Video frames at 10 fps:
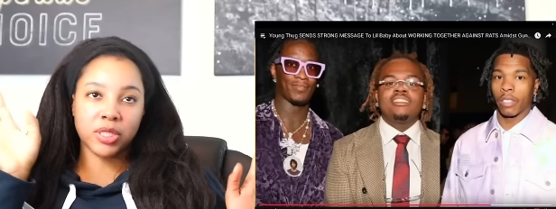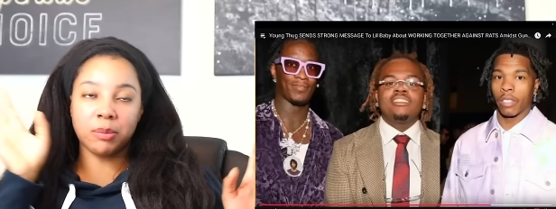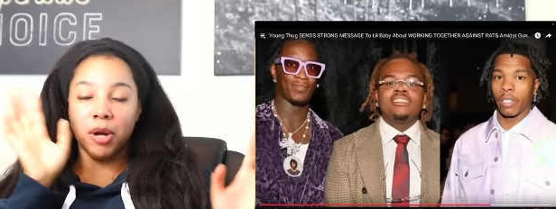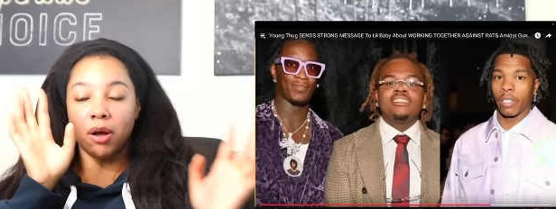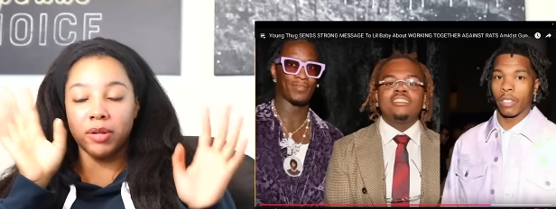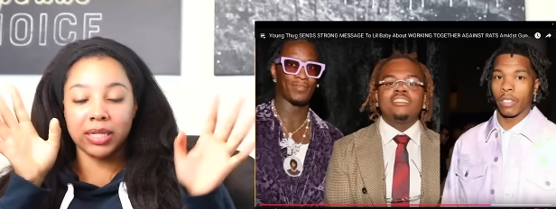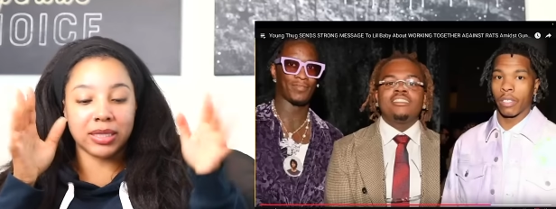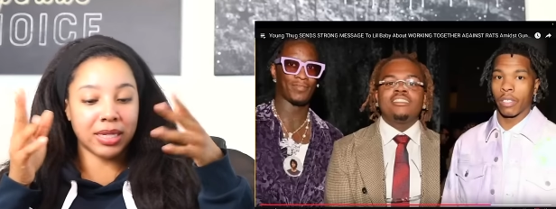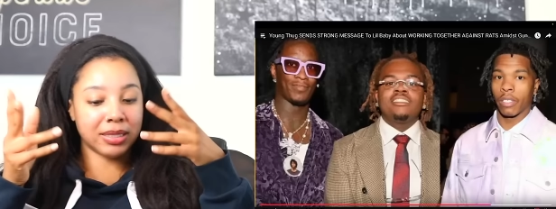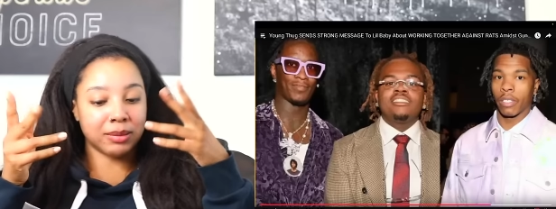Speaker 1: To my oh, let's
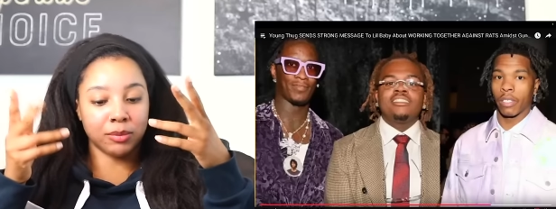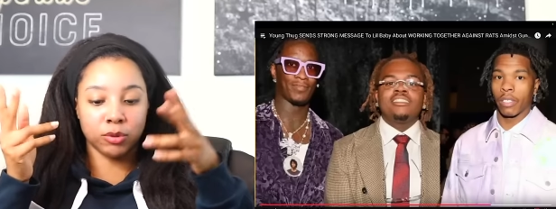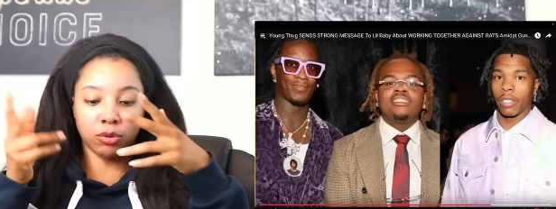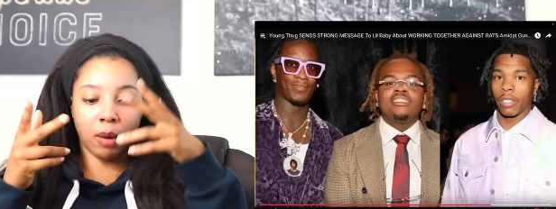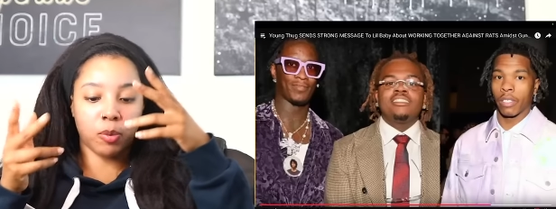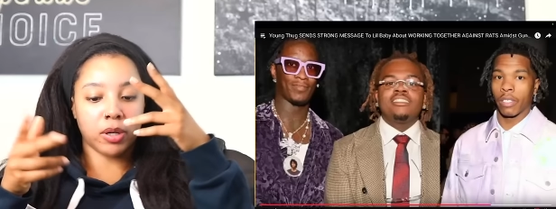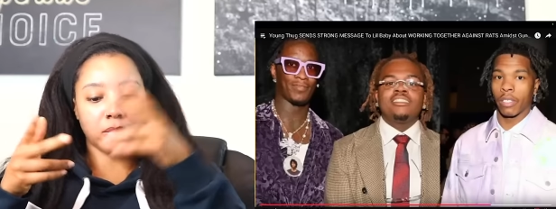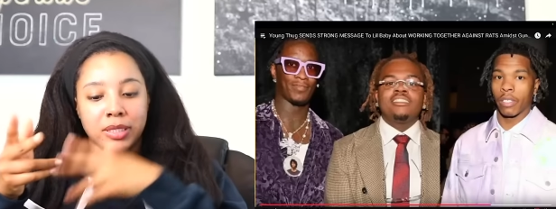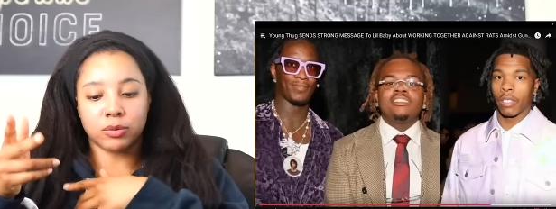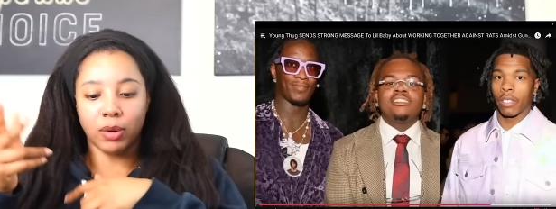let's drop one on
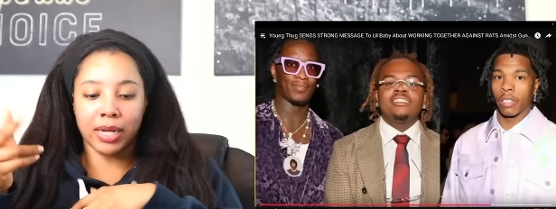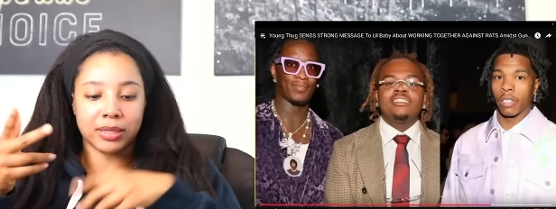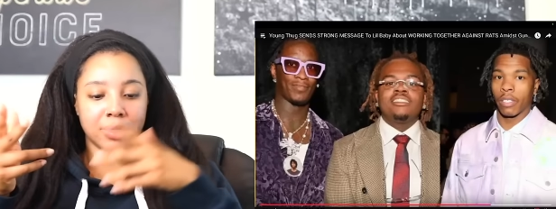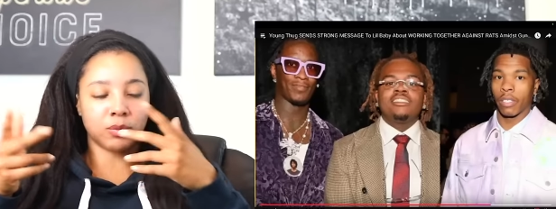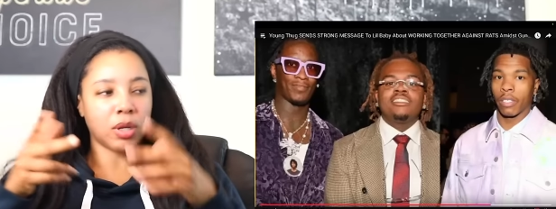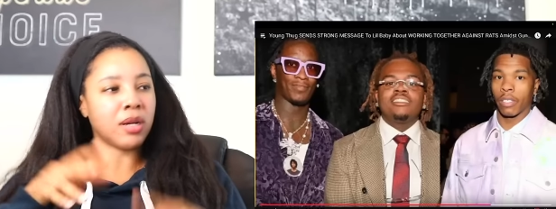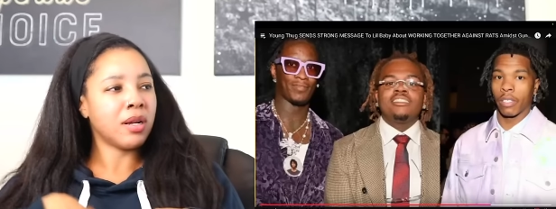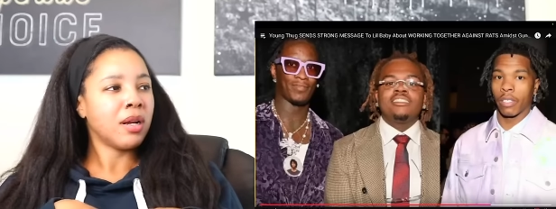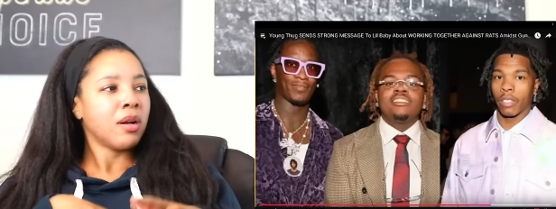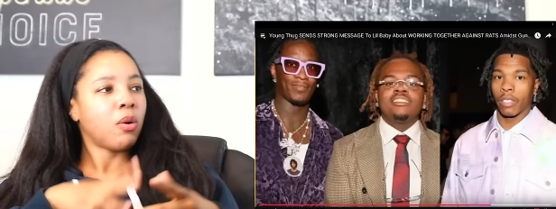these rats. These,
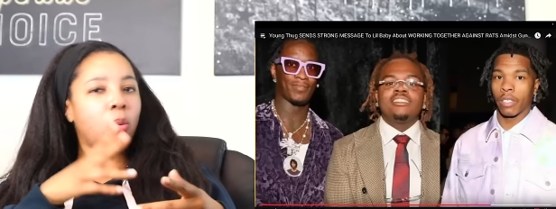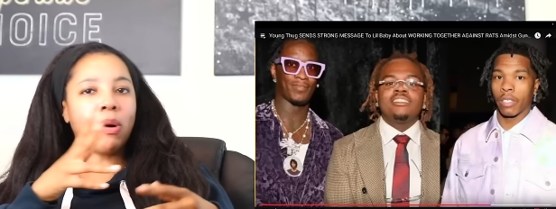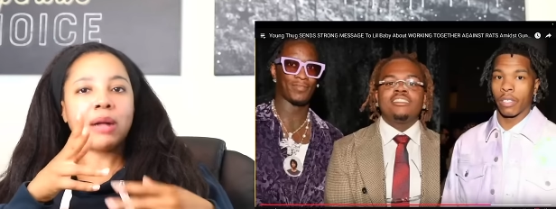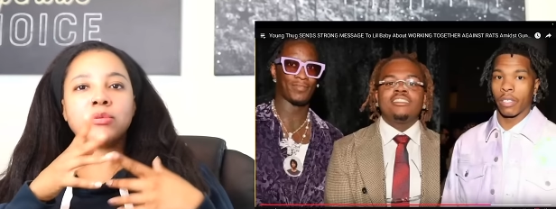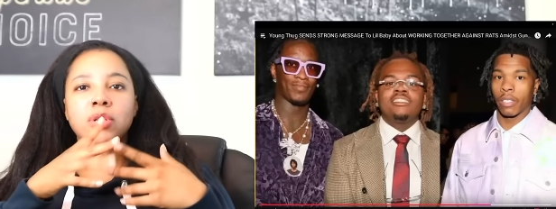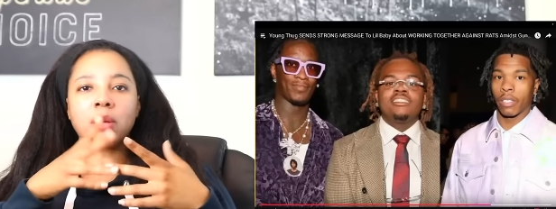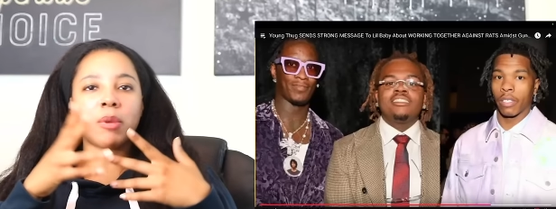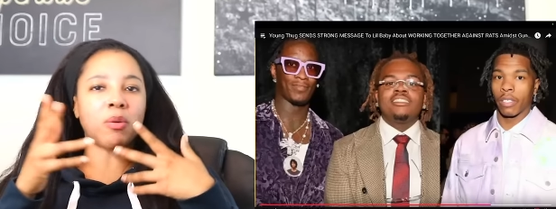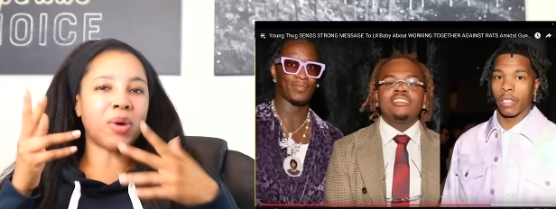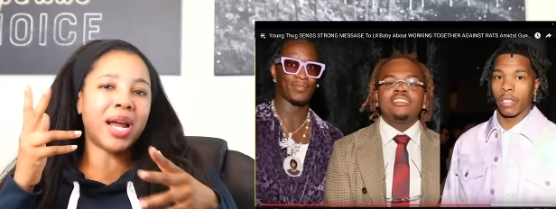why are you talking
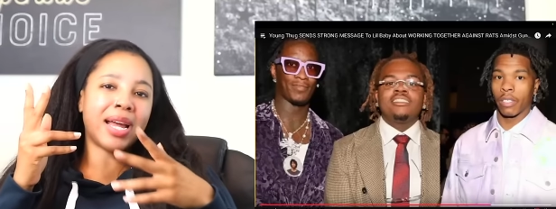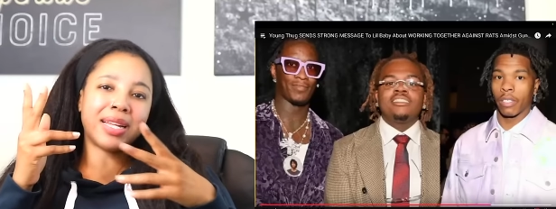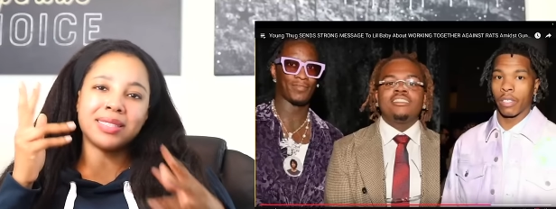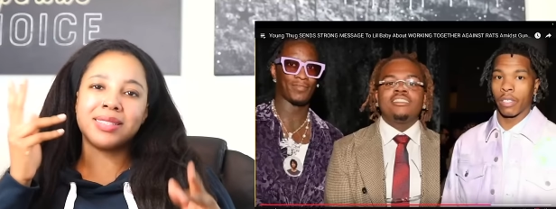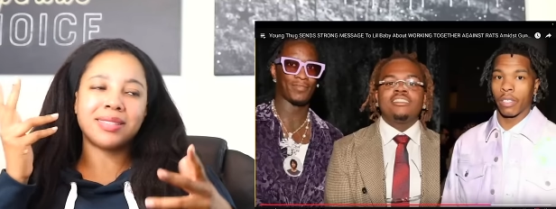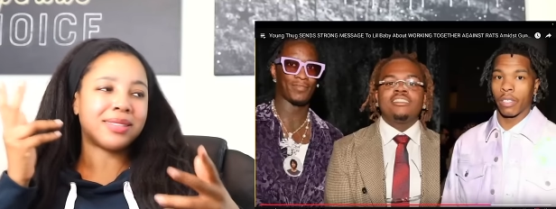about rats?